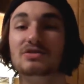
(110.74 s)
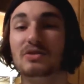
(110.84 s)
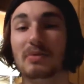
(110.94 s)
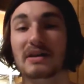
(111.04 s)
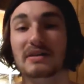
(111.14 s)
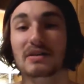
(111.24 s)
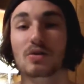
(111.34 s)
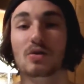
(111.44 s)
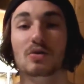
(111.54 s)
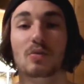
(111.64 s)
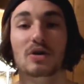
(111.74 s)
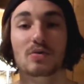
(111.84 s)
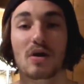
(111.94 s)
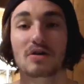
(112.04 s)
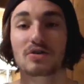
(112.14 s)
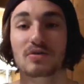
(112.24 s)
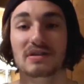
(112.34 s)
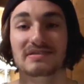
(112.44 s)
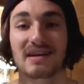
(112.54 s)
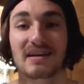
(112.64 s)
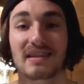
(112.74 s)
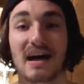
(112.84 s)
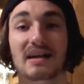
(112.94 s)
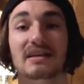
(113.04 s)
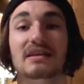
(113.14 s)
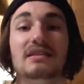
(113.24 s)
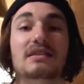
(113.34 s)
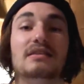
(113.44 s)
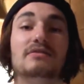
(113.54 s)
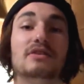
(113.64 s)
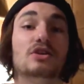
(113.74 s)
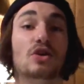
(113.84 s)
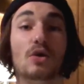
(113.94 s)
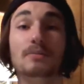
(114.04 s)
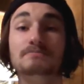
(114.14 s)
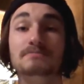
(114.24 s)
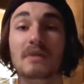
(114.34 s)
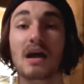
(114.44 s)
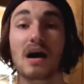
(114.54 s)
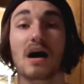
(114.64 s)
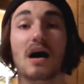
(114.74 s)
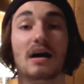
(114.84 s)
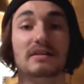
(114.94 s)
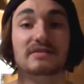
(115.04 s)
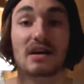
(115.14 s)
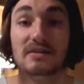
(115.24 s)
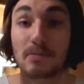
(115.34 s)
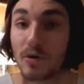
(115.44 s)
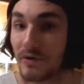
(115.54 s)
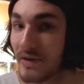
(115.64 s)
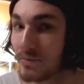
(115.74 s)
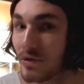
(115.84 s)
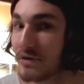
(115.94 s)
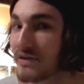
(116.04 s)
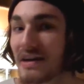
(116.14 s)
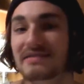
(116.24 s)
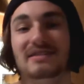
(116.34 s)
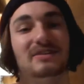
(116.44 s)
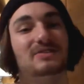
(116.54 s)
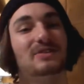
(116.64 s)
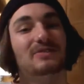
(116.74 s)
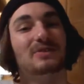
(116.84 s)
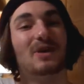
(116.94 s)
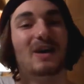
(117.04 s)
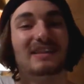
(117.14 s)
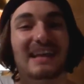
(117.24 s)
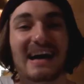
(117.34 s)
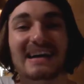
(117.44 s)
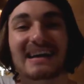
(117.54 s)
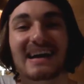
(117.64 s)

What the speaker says: Depending on where you are, you can sign that. In the video, I signed both of them real fast. Not sure if you caught that.